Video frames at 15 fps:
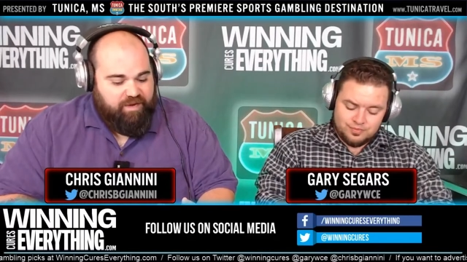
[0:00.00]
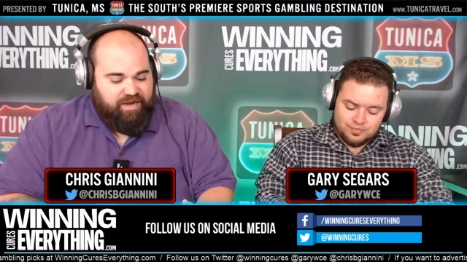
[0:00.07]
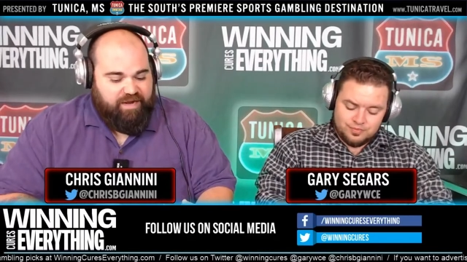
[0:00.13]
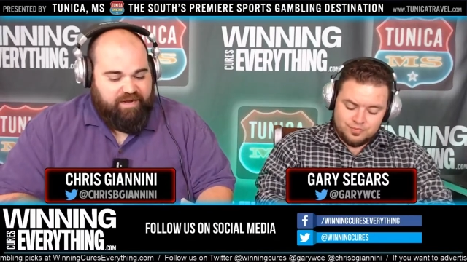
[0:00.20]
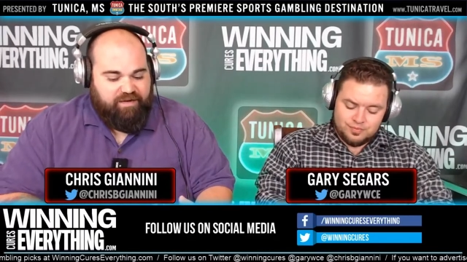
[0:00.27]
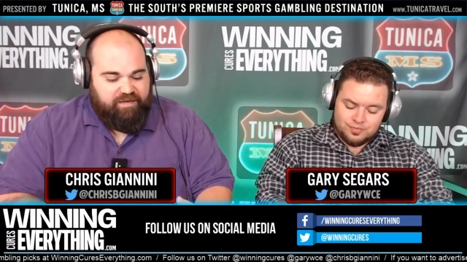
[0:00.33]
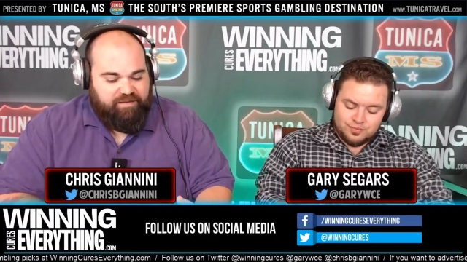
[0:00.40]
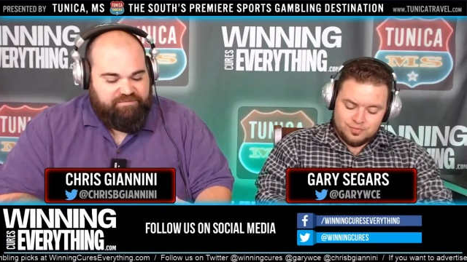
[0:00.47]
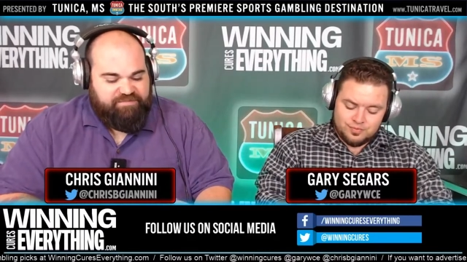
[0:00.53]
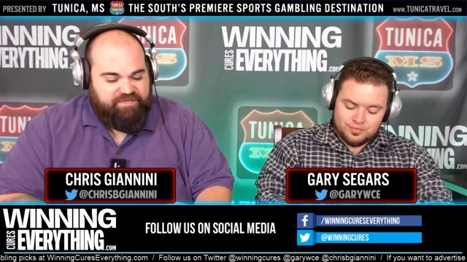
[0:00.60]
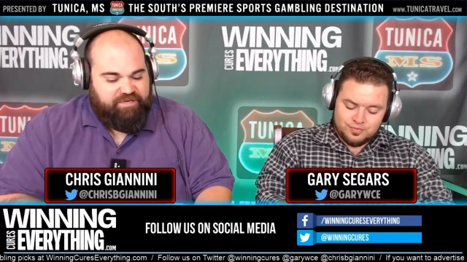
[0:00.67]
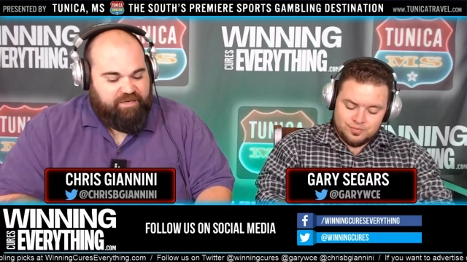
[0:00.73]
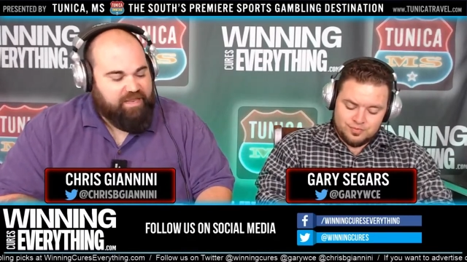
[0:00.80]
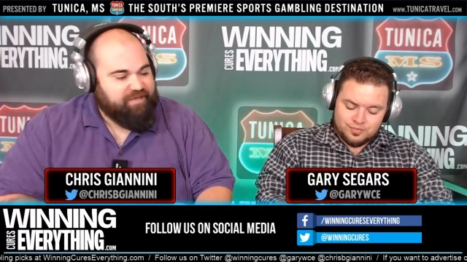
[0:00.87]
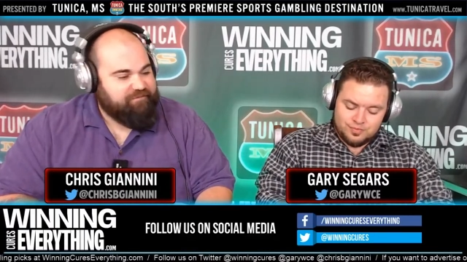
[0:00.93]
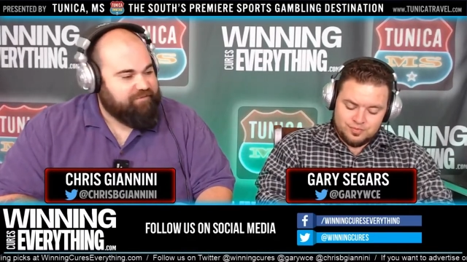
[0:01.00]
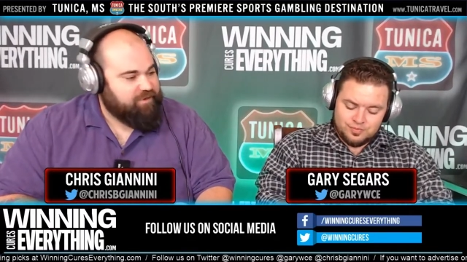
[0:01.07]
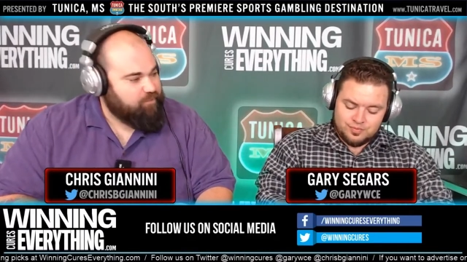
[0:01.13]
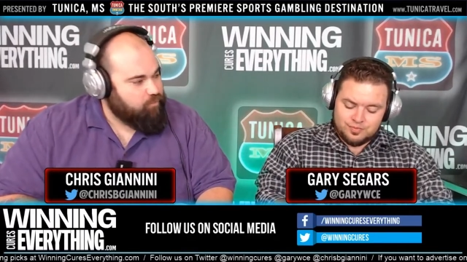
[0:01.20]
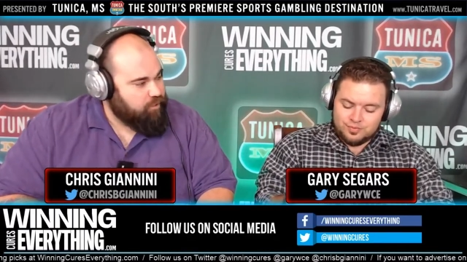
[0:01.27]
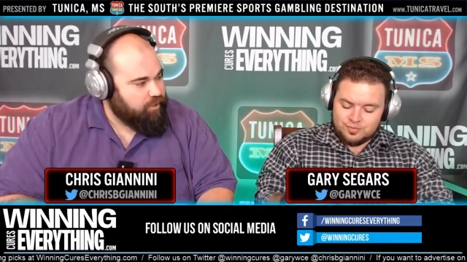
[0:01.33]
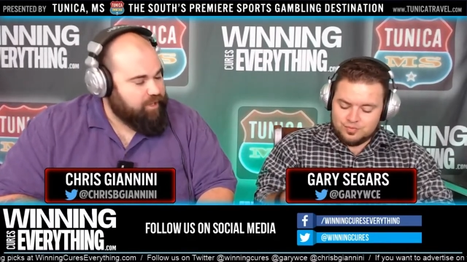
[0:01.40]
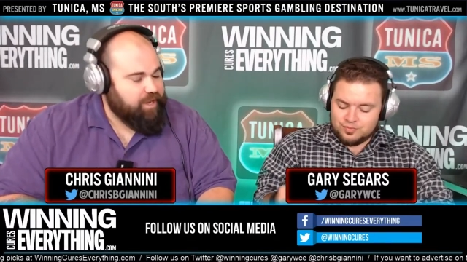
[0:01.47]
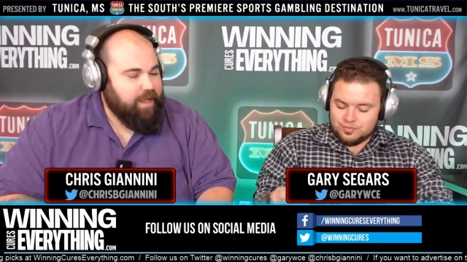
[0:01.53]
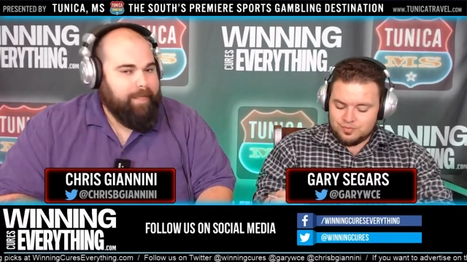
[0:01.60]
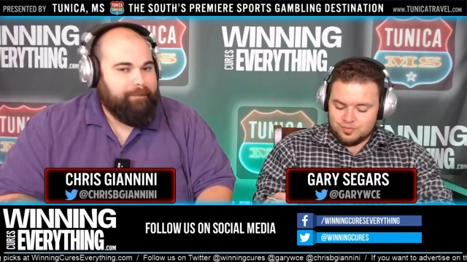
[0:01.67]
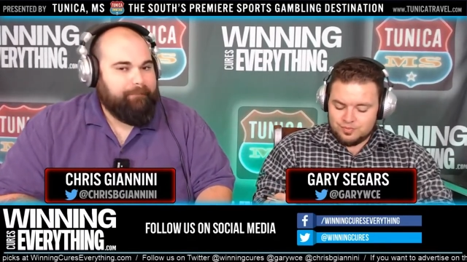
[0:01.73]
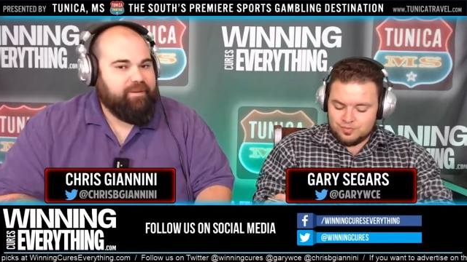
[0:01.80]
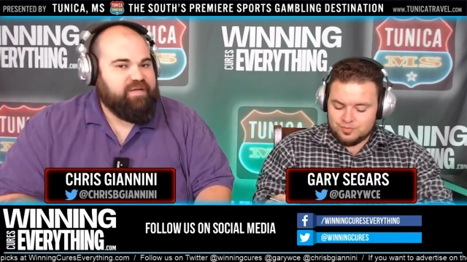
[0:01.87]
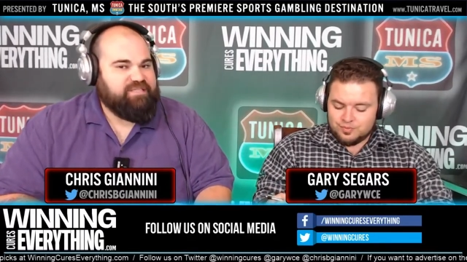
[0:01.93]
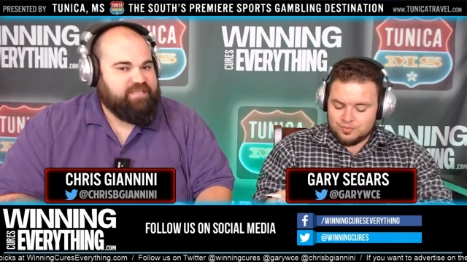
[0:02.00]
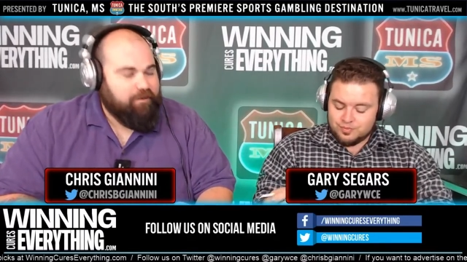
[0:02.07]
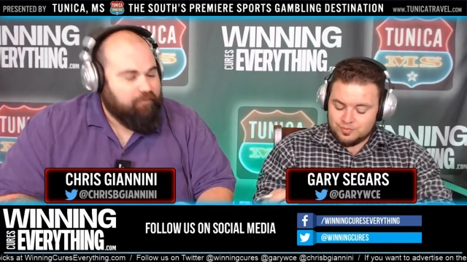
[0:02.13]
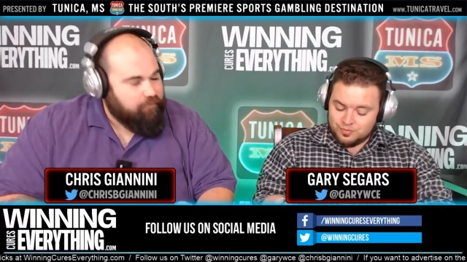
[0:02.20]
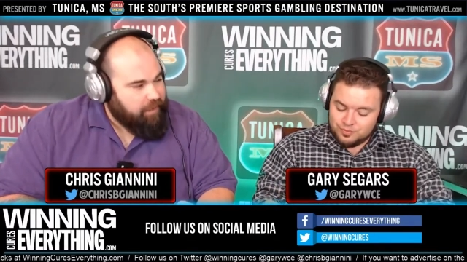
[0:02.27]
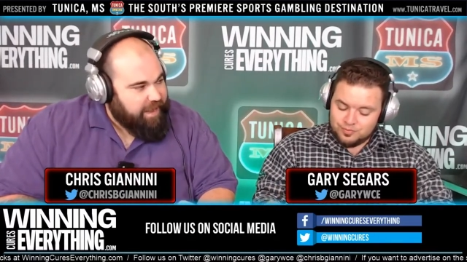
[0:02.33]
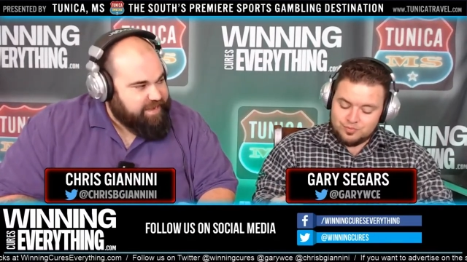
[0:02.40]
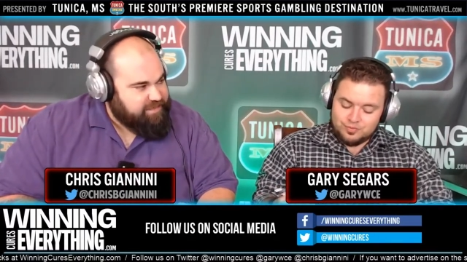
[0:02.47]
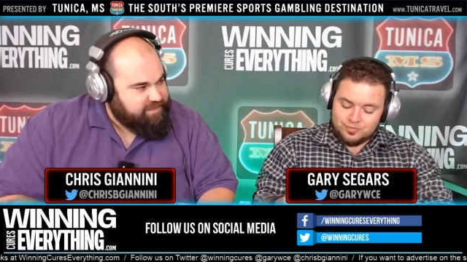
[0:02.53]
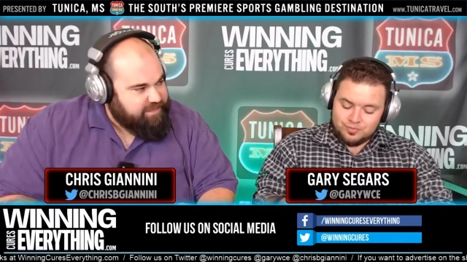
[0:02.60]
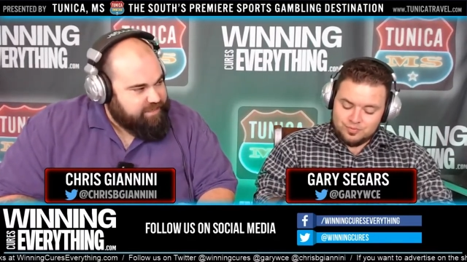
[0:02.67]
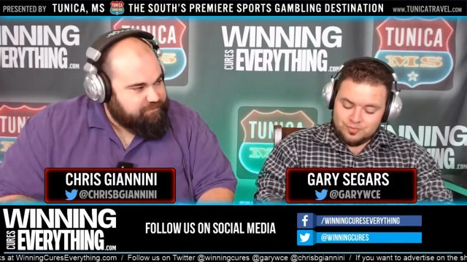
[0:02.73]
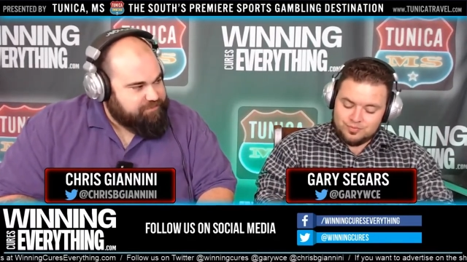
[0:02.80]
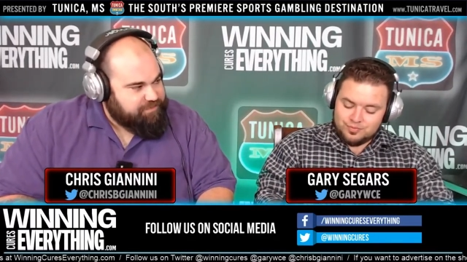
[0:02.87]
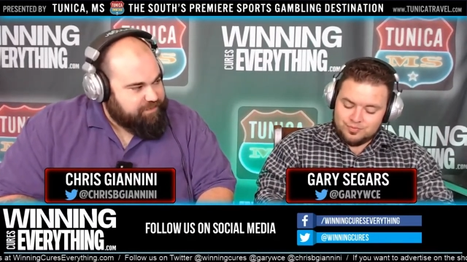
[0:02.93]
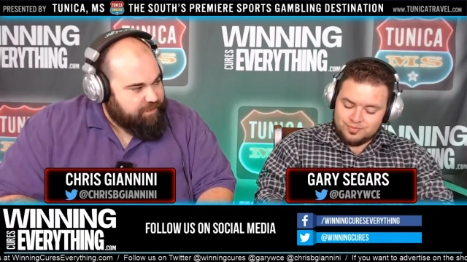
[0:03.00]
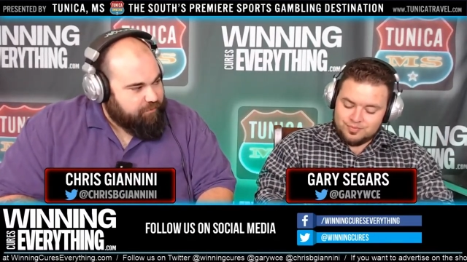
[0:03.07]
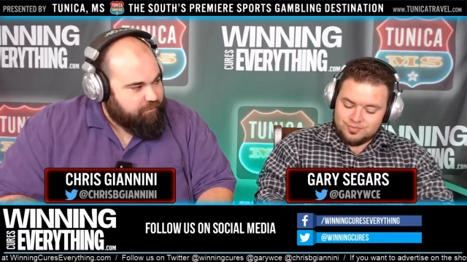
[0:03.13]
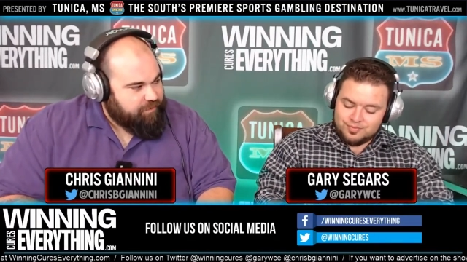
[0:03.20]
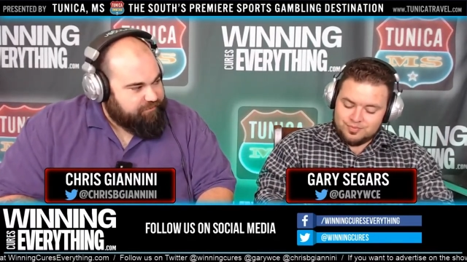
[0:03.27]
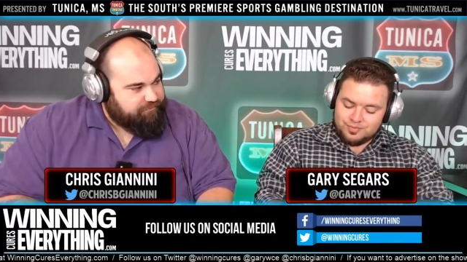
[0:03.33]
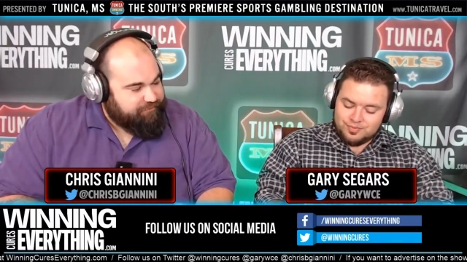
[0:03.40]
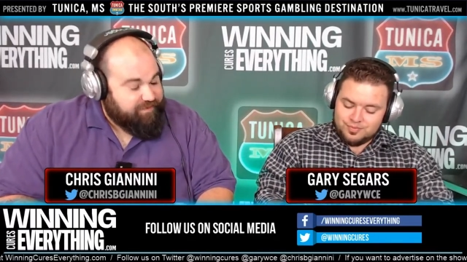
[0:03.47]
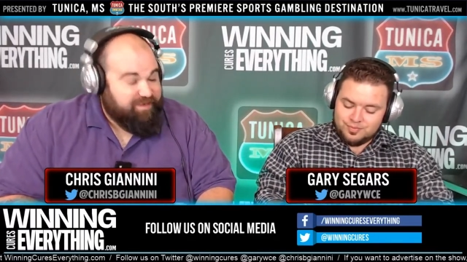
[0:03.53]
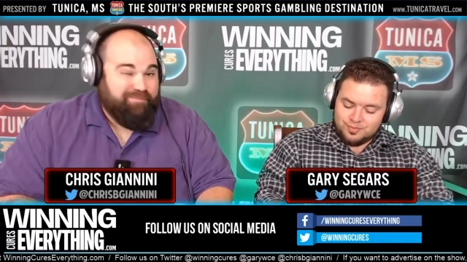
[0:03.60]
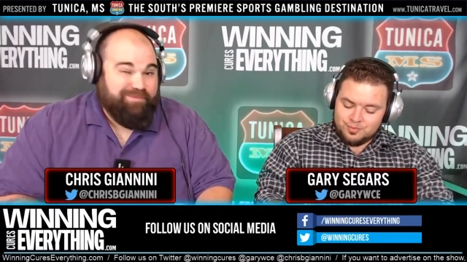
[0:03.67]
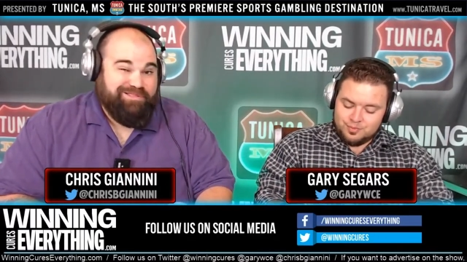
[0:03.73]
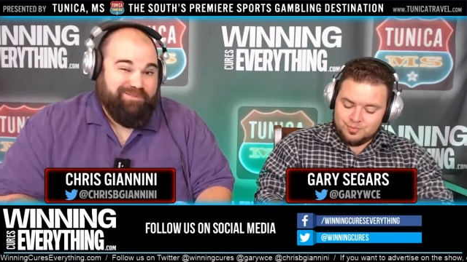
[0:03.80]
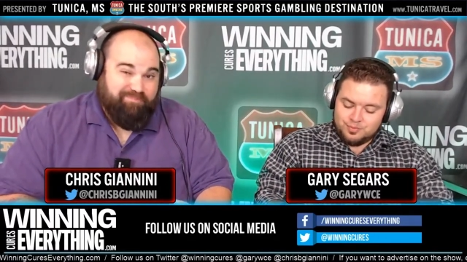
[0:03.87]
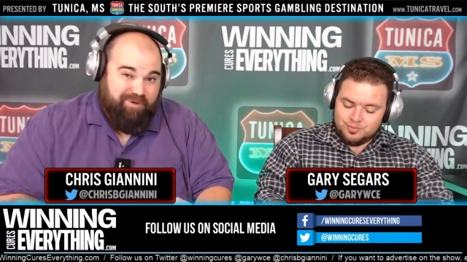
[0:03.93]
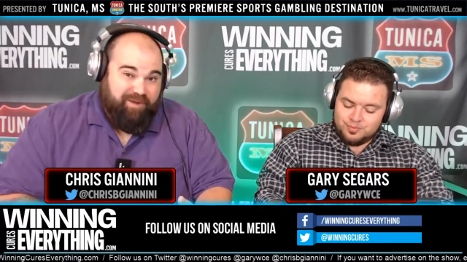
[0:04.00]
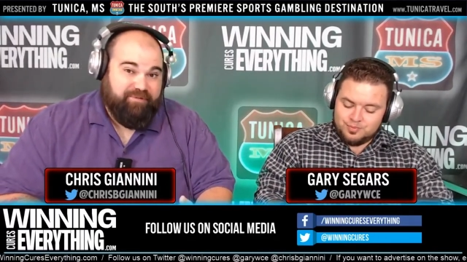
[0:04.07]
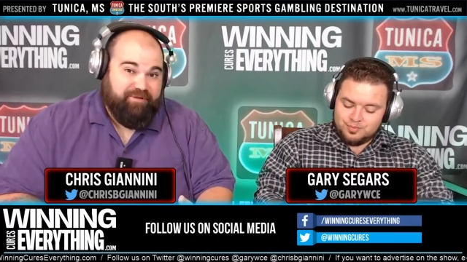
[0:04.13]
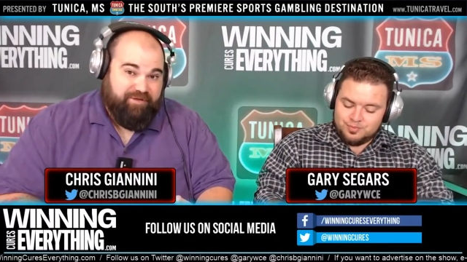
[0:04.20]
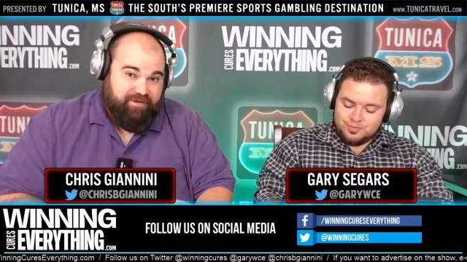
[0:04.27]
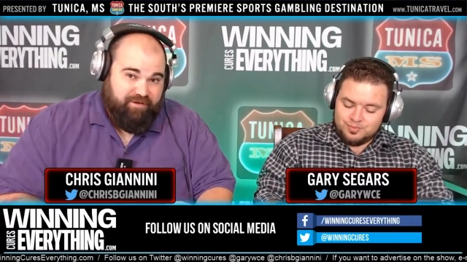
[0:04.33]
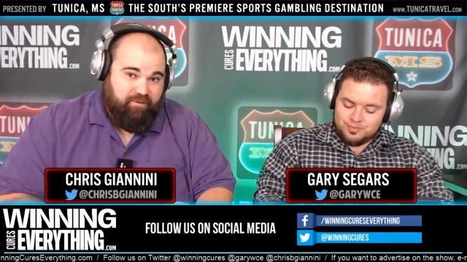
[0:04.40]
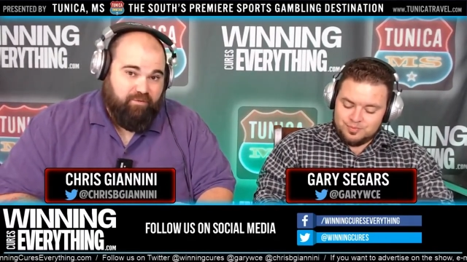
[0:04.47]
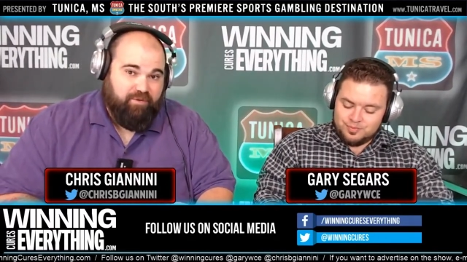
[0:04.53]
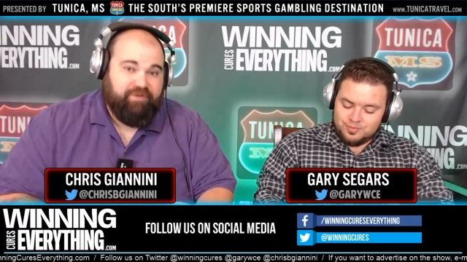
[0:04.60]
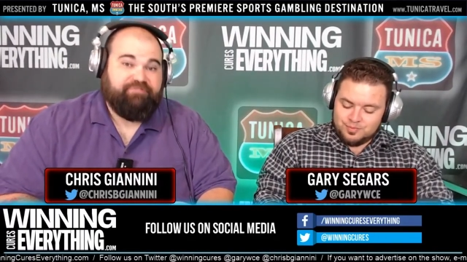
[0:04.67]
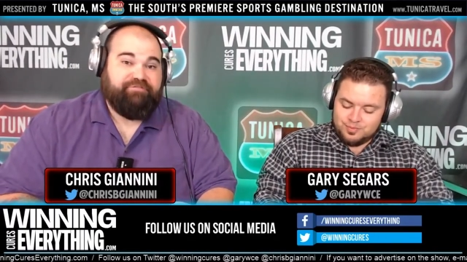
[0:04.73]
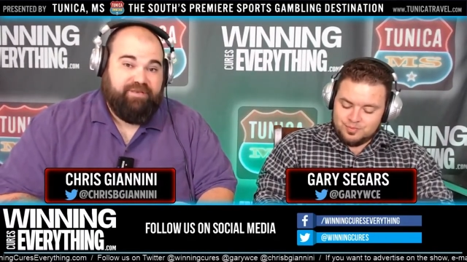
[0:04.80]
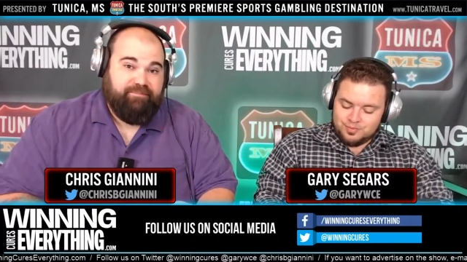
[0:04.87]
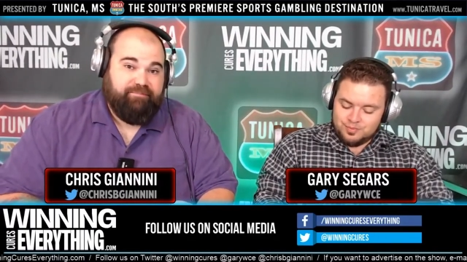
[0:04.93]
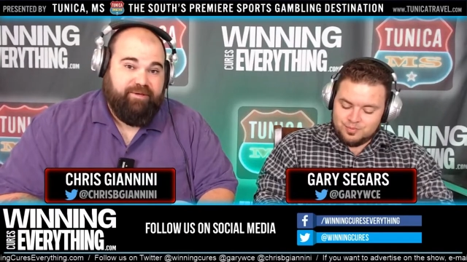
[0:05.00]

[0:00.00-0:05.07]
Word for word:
Speaker 1: I got Clemson eleven and one because I don't like teams to go undefeated, but they're probably going to go undefeated.